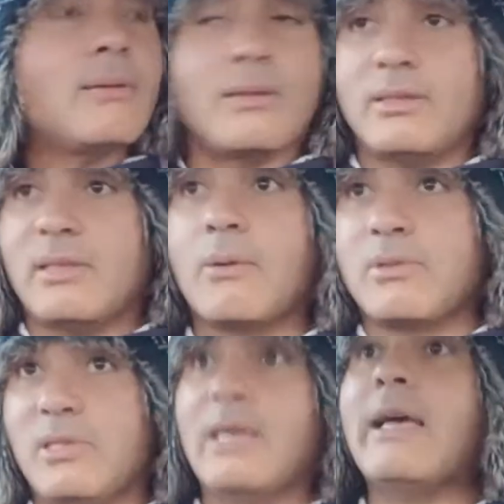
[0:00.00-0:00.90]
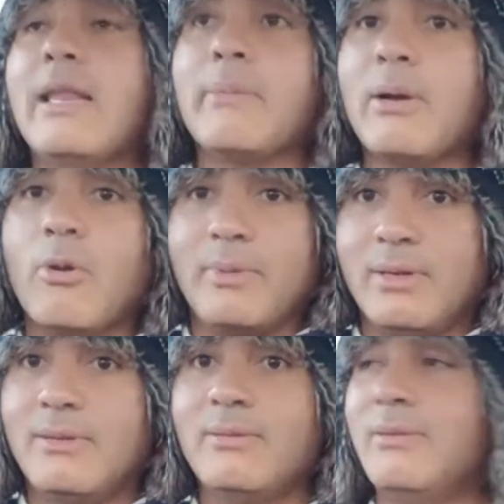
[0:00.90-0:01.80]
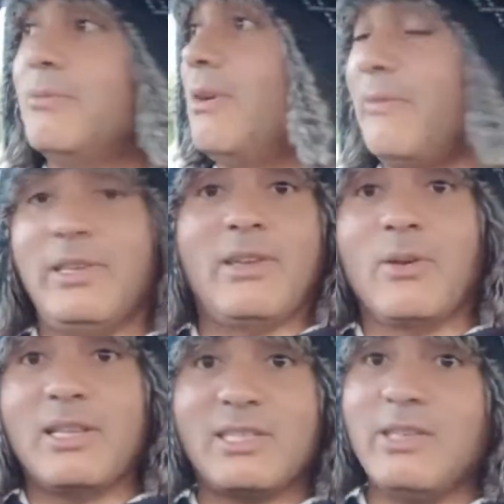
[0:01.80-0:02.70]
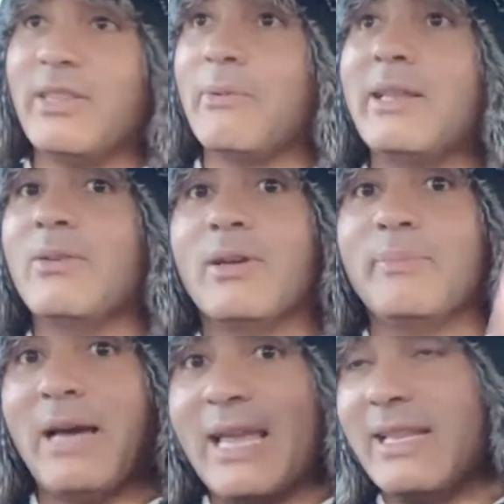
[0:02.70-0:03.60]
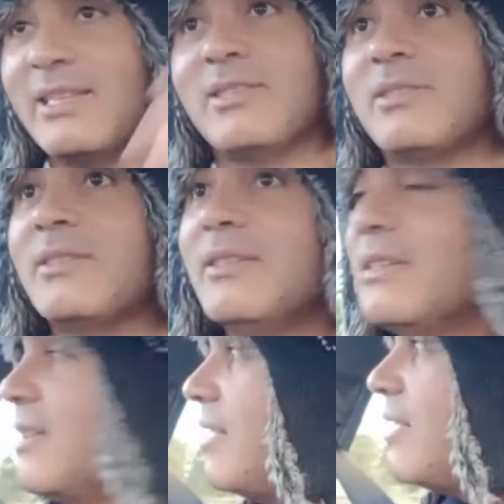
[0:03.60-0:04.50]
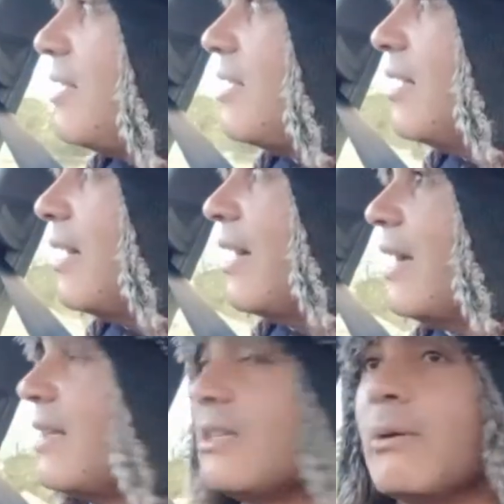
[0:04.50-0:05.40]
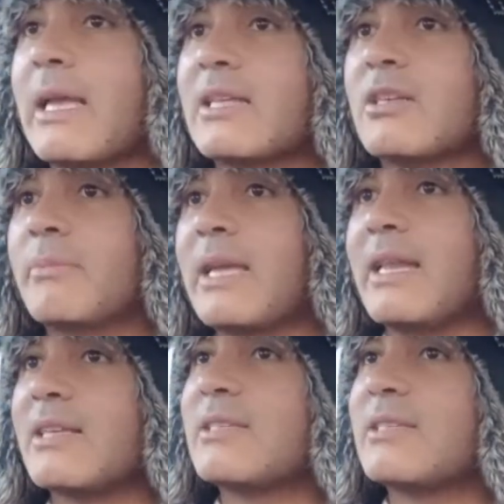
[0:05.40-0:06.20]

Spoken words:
At least I'll see it anyway. I hope whatever you're going to see at the window and behind us is until we get some kind of